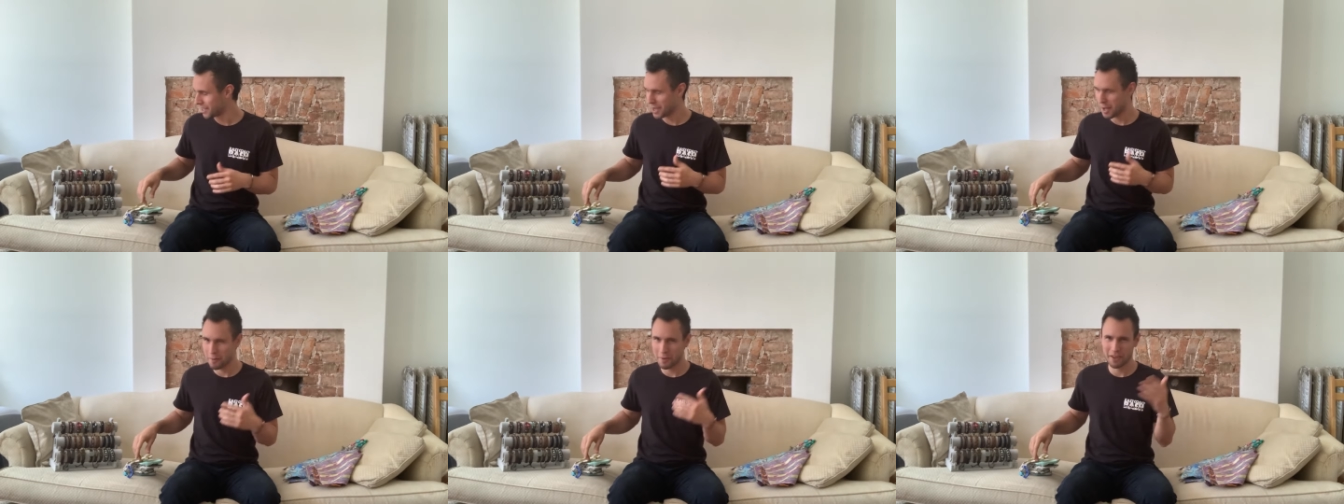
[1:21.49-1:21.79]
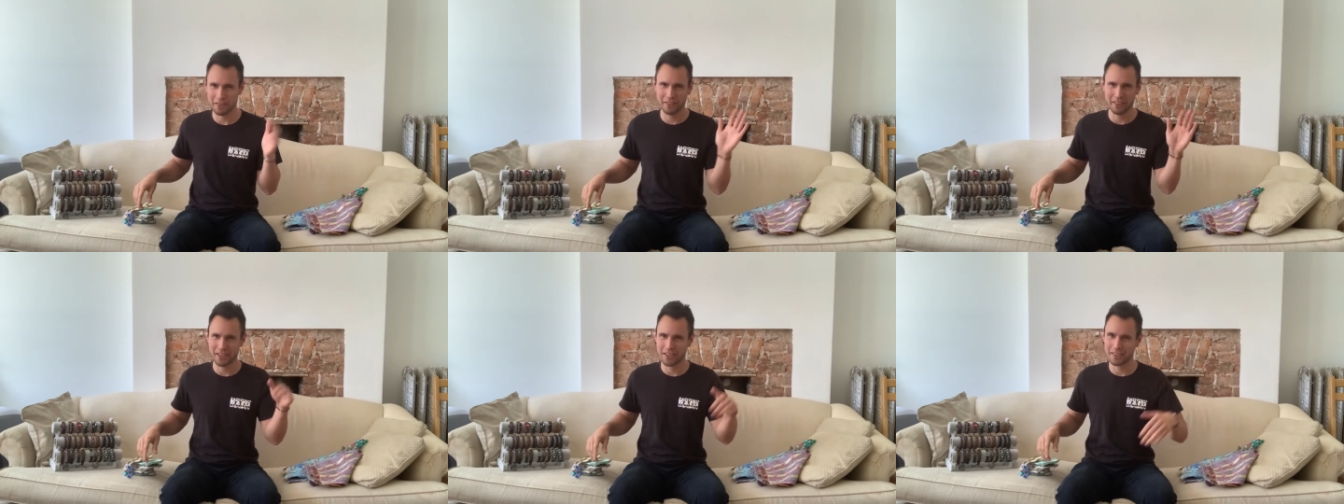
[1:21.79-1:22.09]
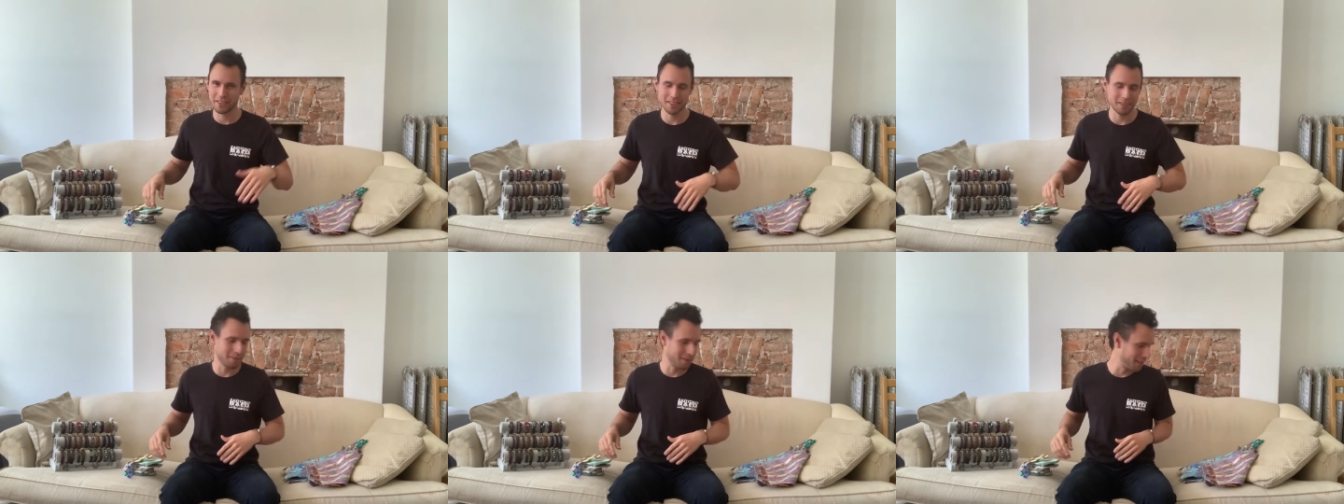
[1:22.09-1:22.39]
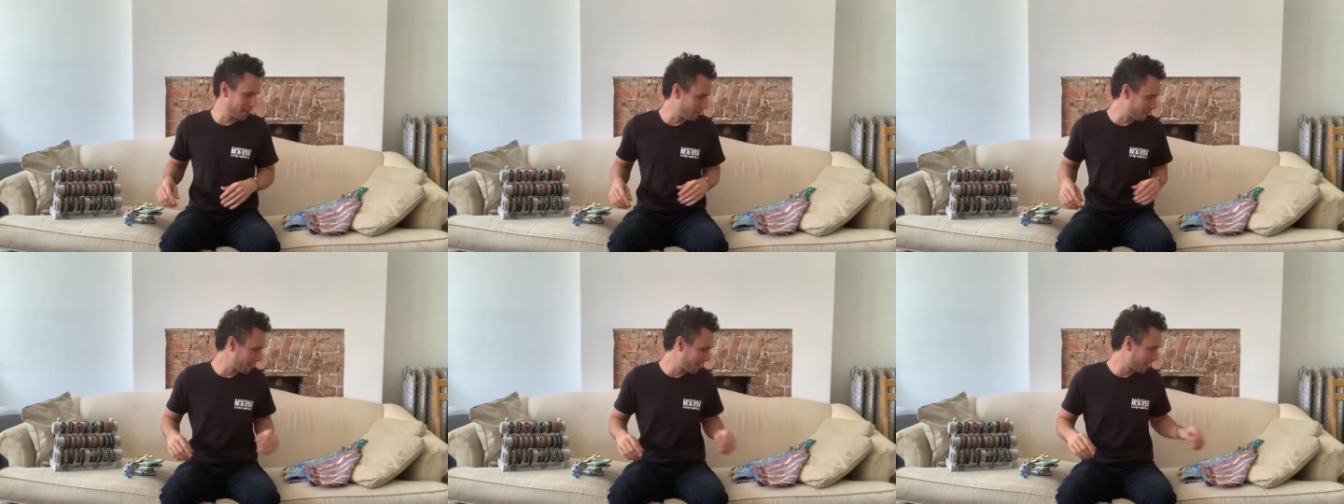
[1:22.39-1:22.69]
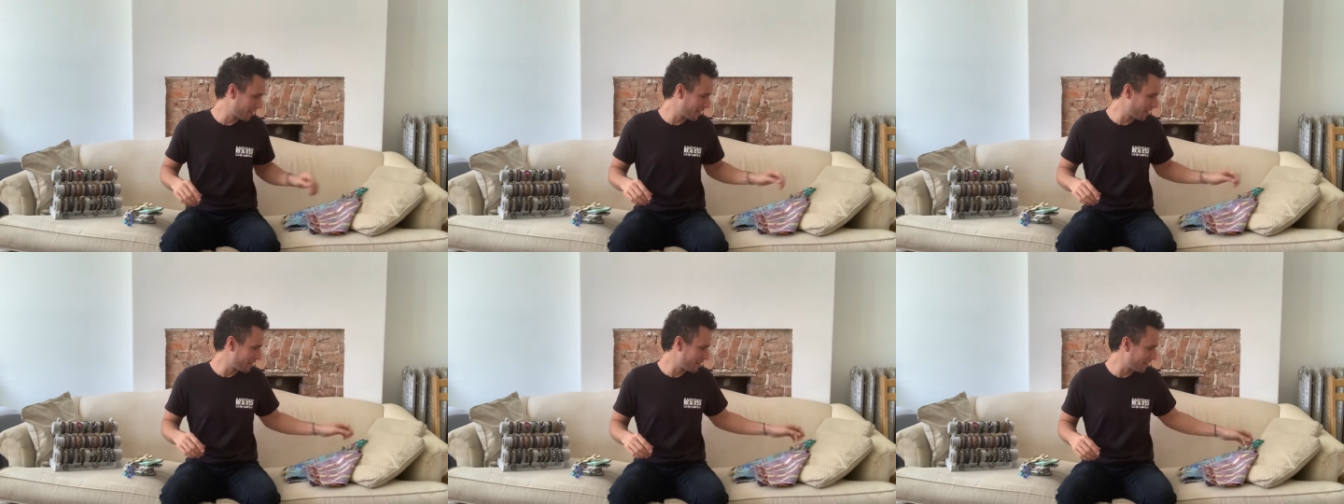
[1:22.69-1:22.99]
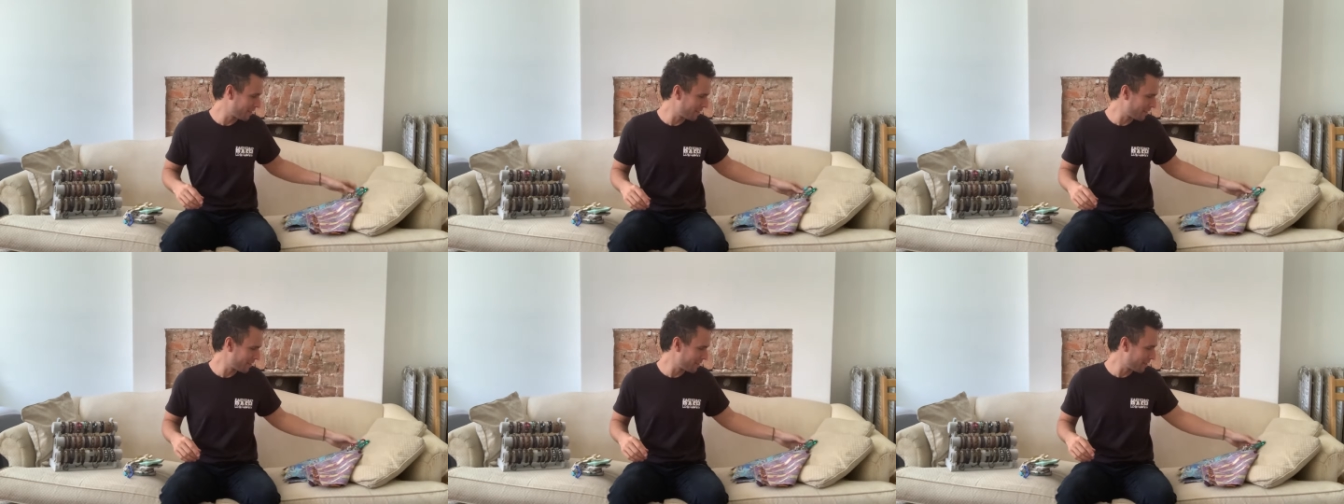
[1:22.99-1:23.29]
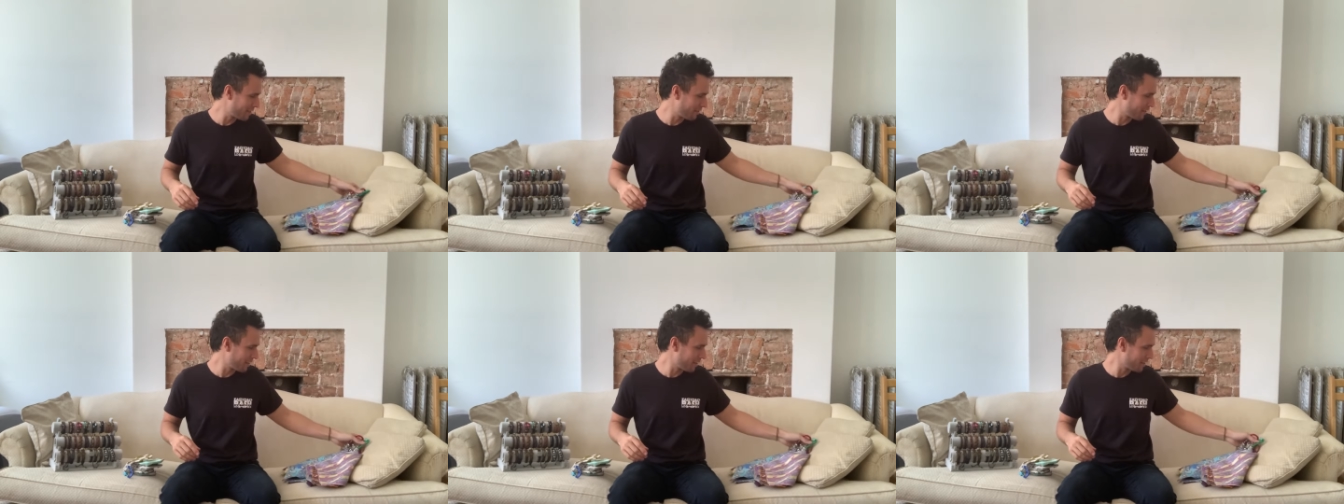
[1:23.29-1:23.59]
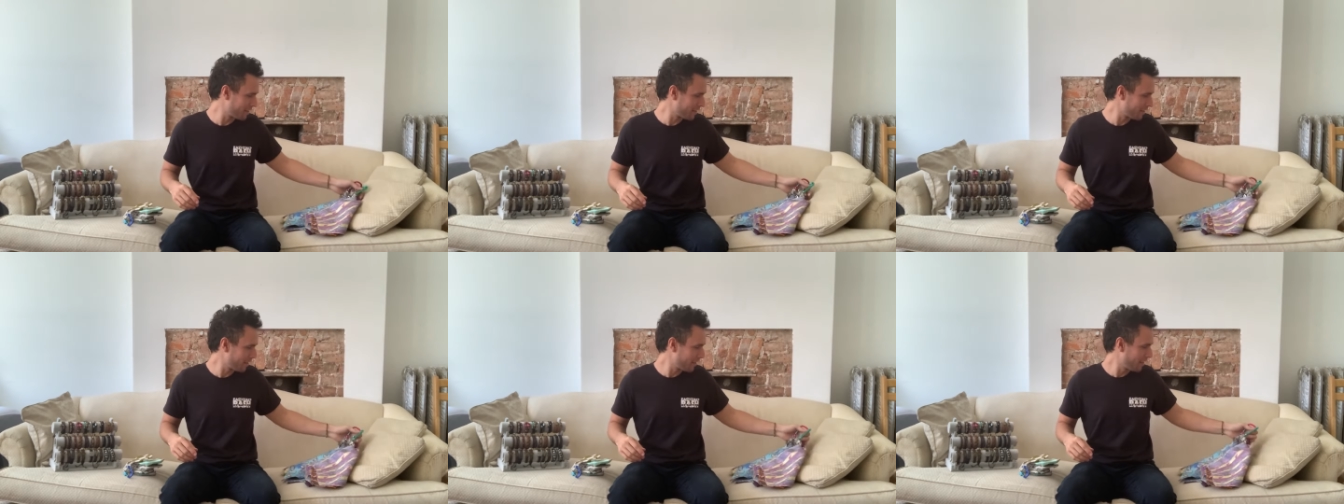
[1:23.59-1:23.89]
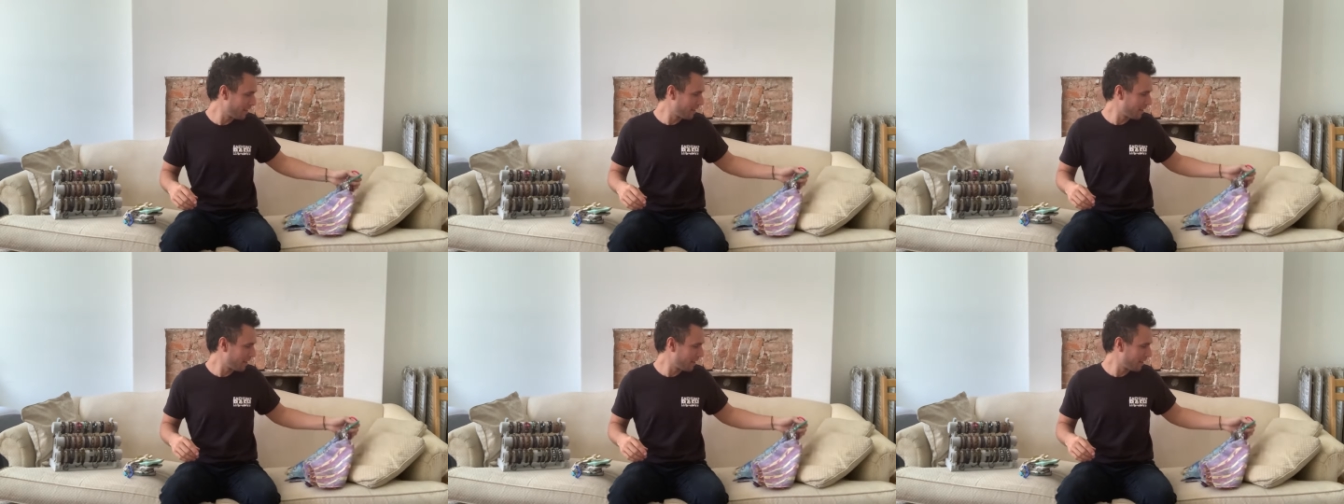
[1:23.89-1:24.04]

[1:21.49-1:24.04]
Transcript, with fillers: I make videos to begin with. That's, that's how it is.